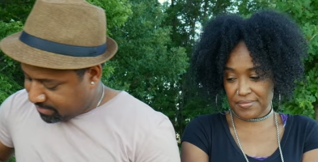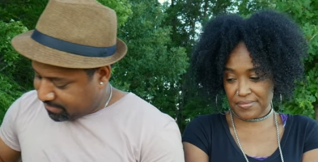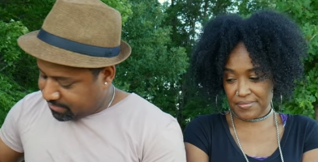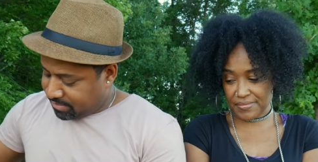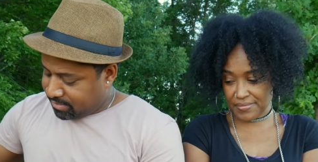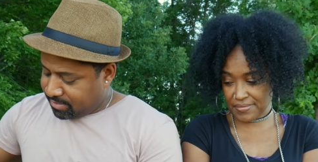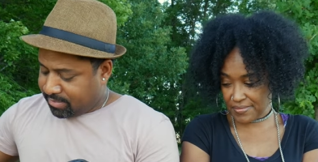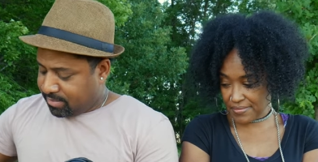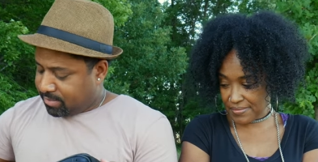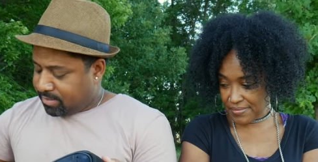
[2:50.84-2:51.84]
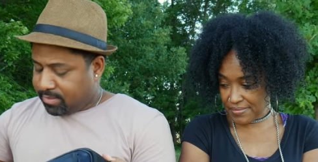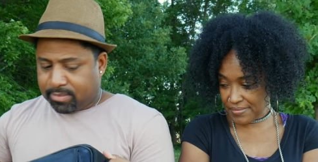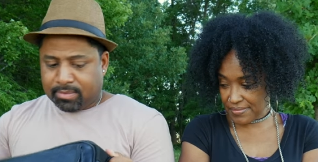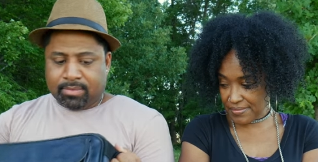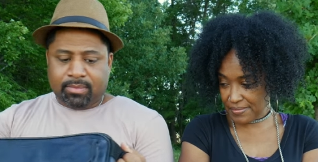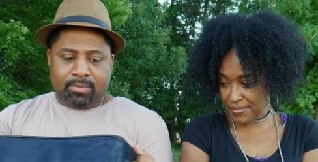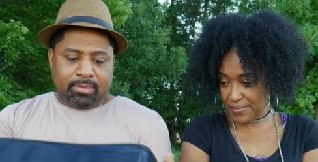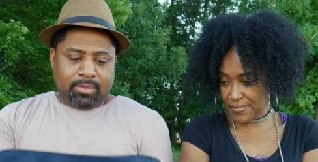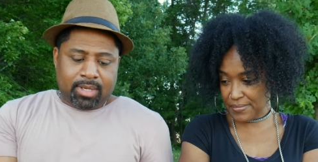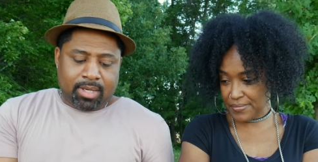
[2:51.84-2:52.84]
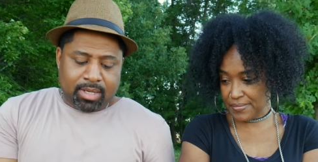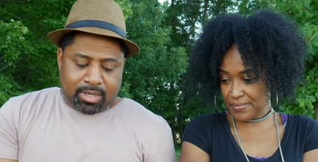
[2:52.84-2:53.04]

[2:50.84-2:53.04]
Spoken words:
(silence)